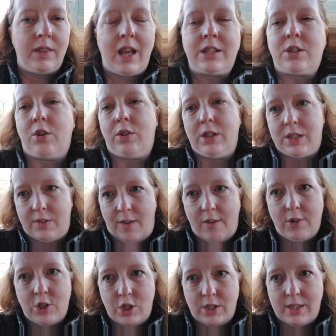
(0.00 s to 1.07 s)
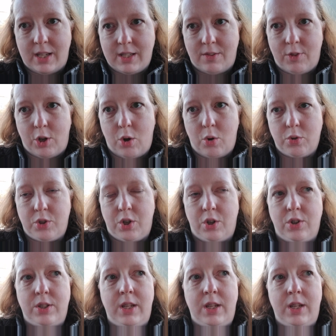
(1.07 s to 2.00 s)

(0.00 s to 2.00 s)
That's her least favorite, she says, of the coasters.